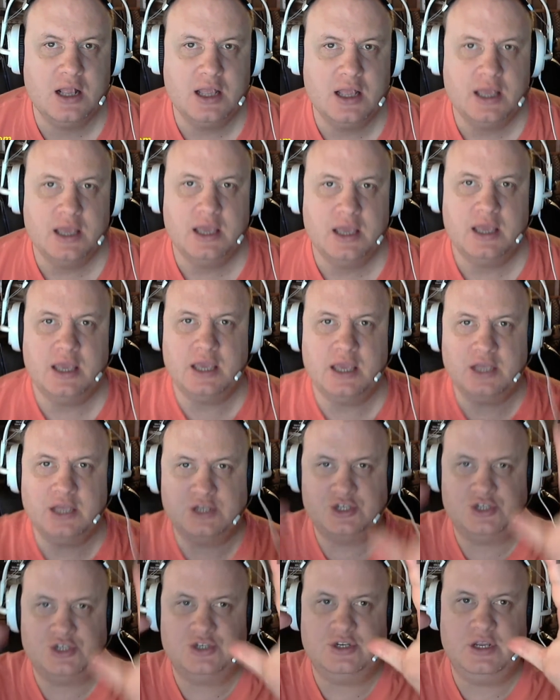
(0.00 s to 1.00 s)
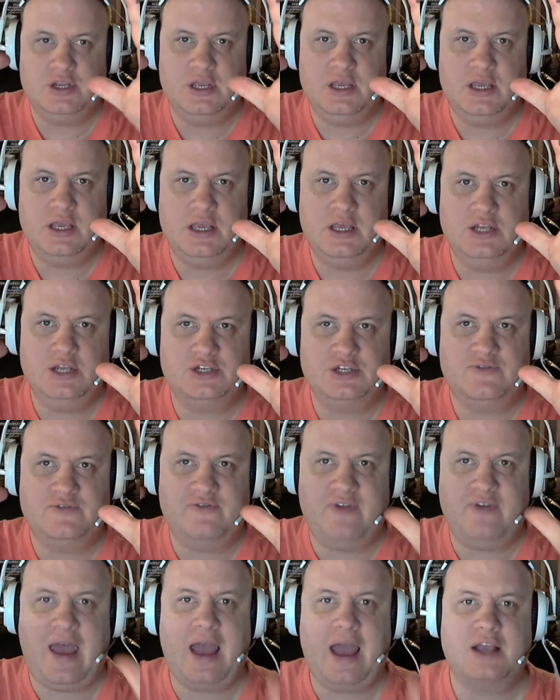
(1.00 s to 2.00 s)
each
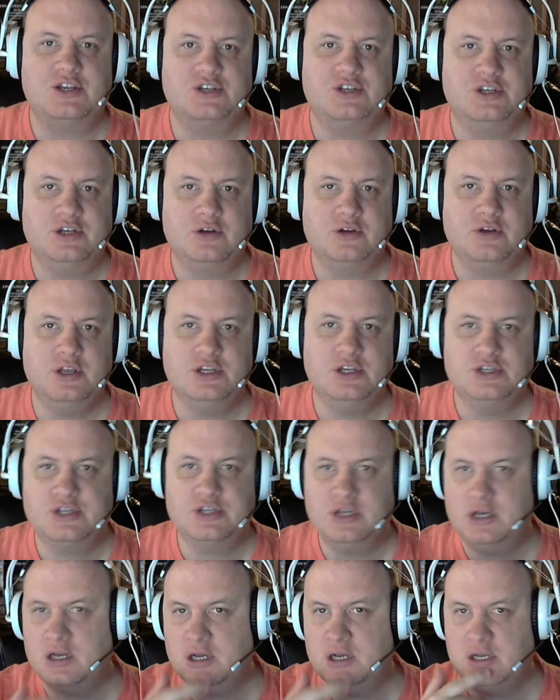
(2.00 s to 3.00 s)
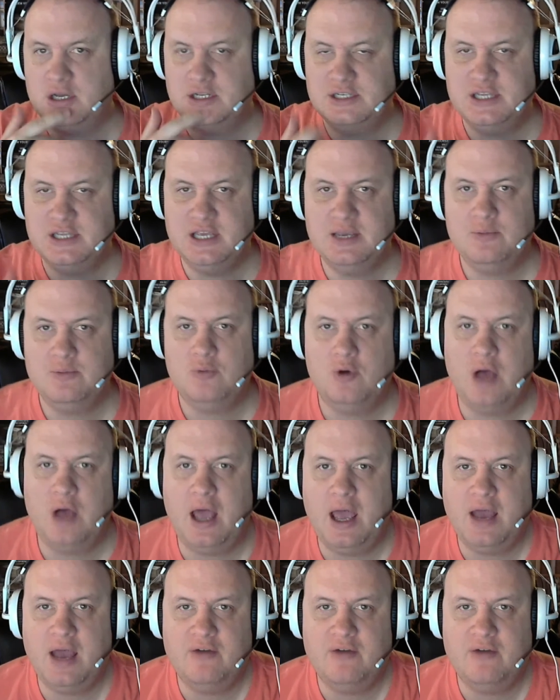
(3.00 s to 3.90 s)
faction or each team will have